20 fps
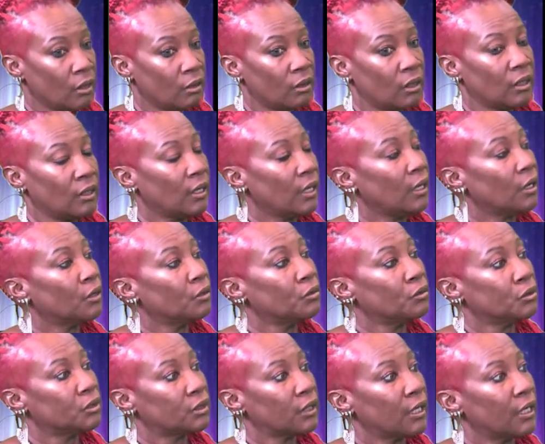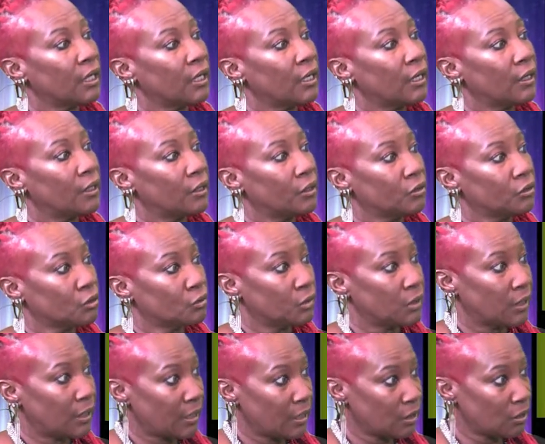then they understand that there's a
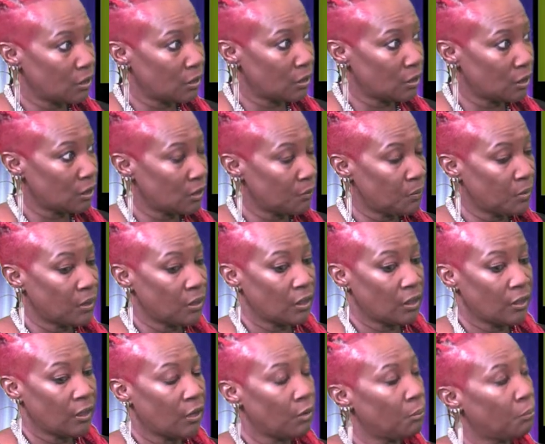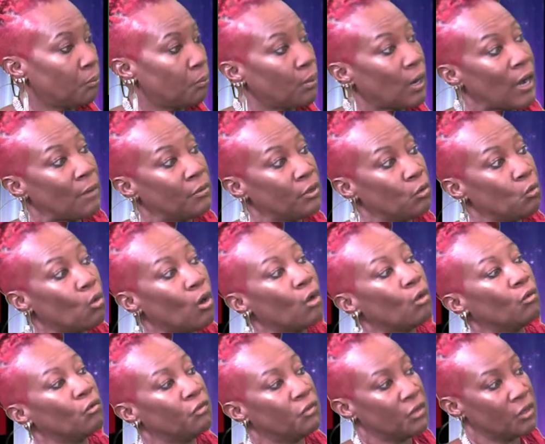relationship, and then they probably
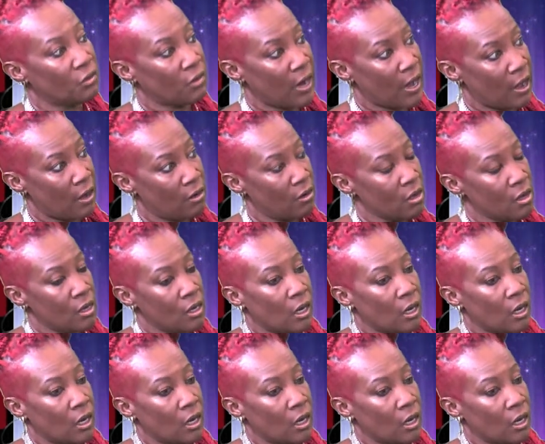won't veer out.